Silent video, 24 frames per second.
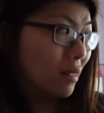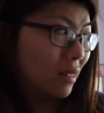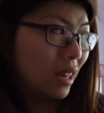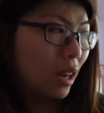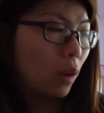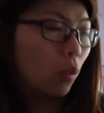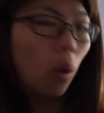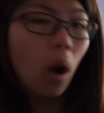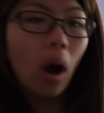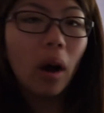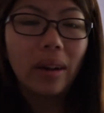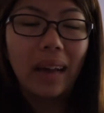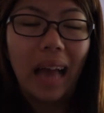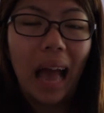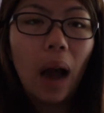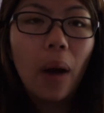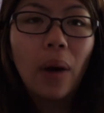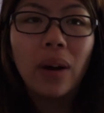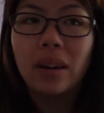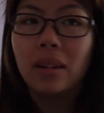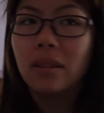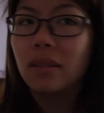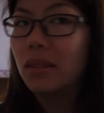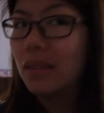and I walk out
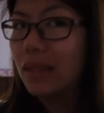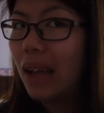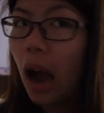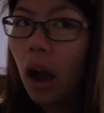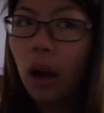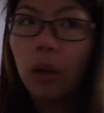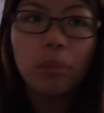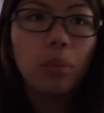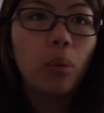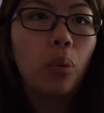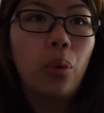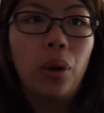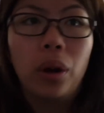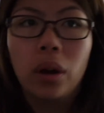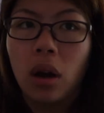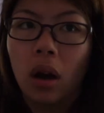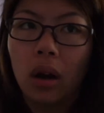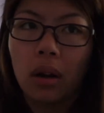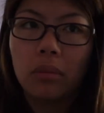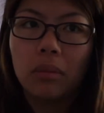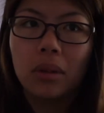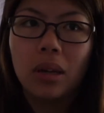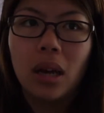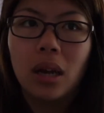and it's downpouring
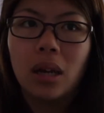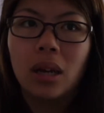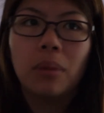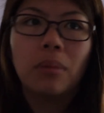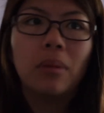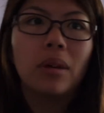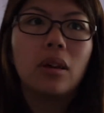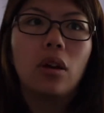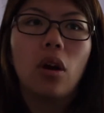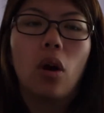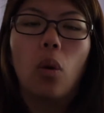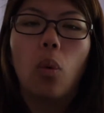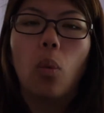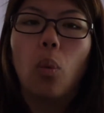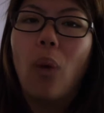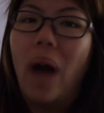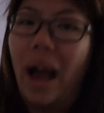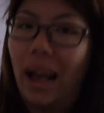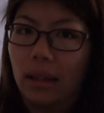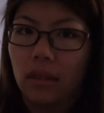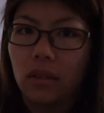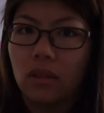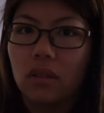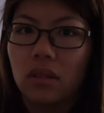on me and I'm like
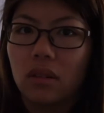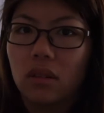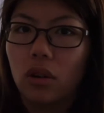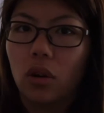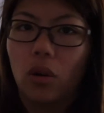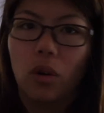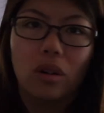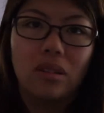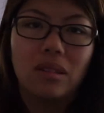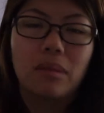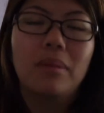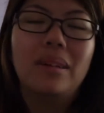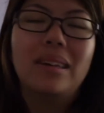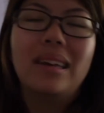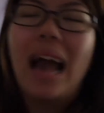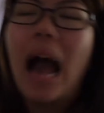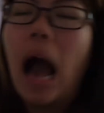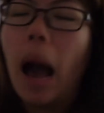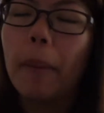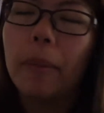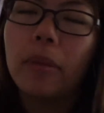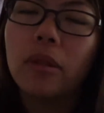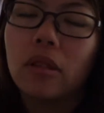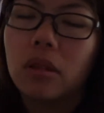wet or something
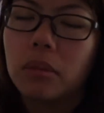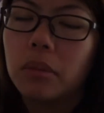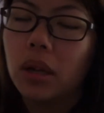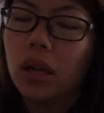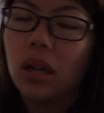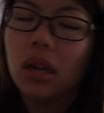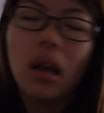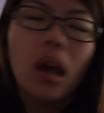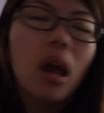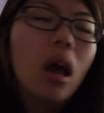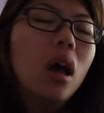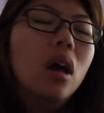happens to me.